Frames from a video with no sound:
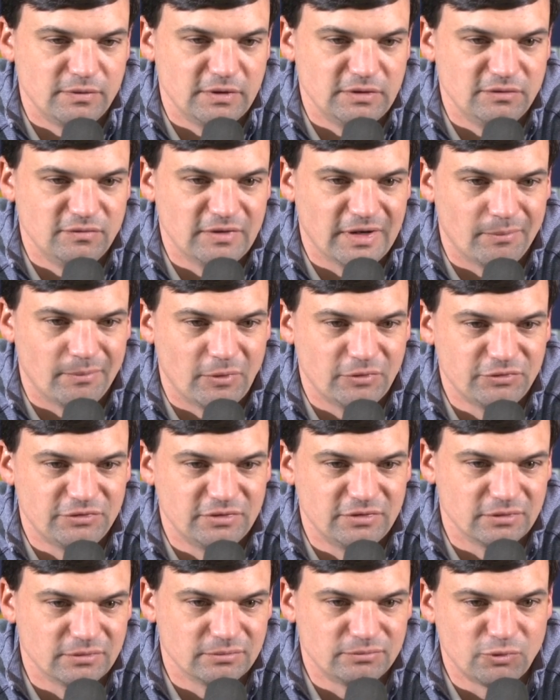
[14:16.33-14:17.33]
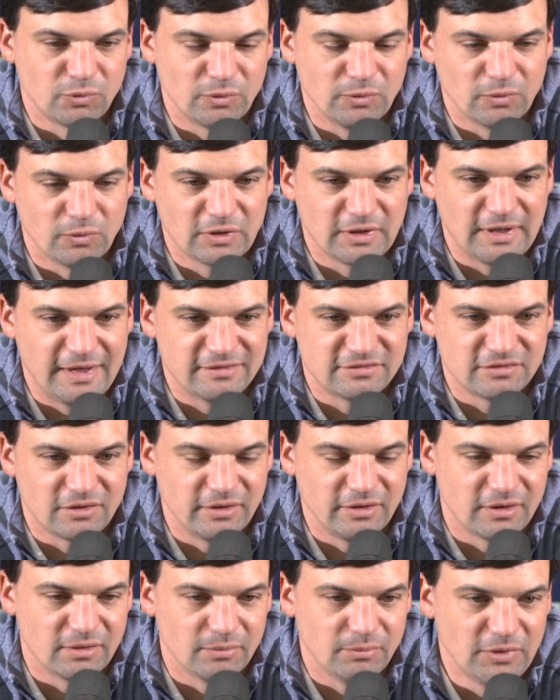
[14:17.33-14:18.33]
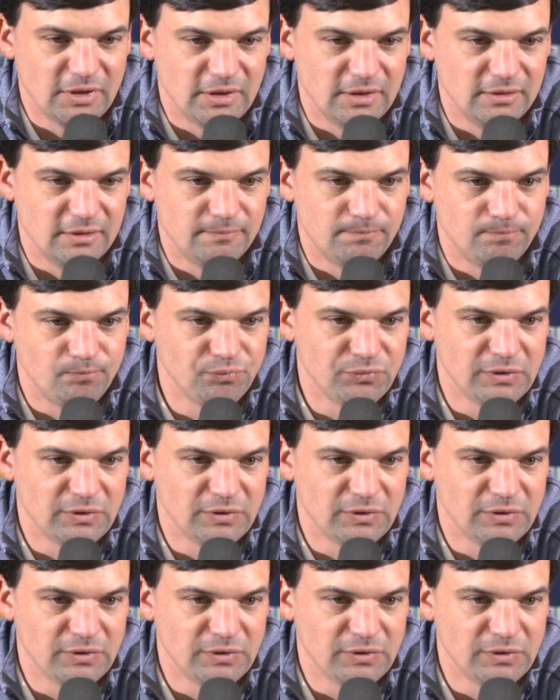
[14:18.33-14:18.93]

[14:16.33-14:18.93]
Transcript: then you've got most of your 21 class already committed,